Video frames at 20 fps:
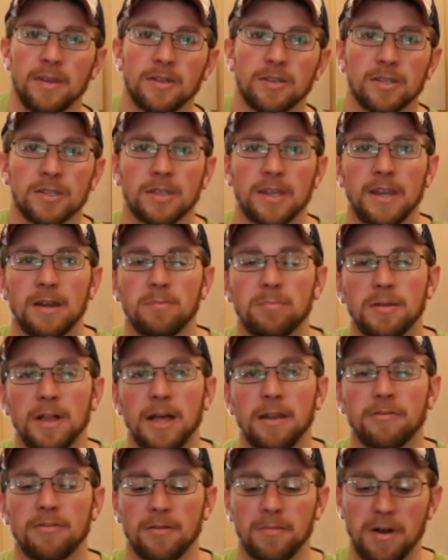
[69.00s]
Just let it
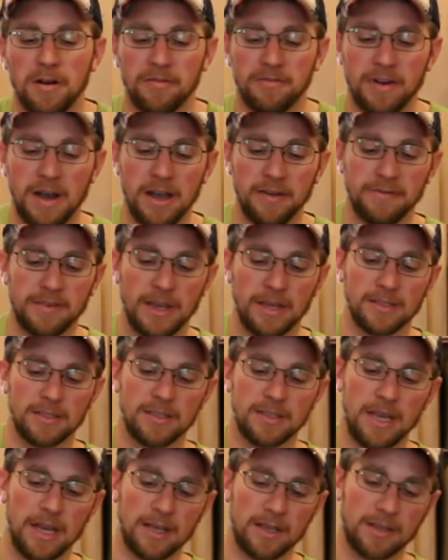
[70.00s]
blend for about 5-10
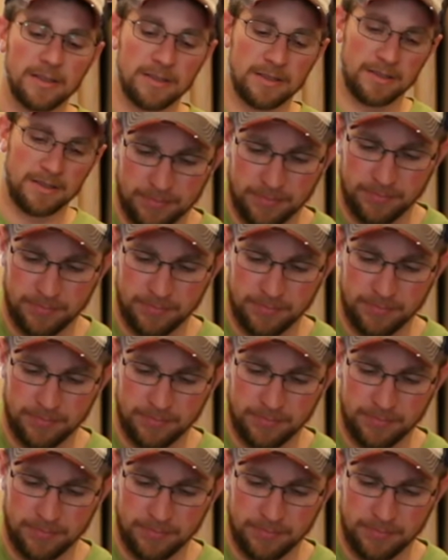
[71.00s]
seconds.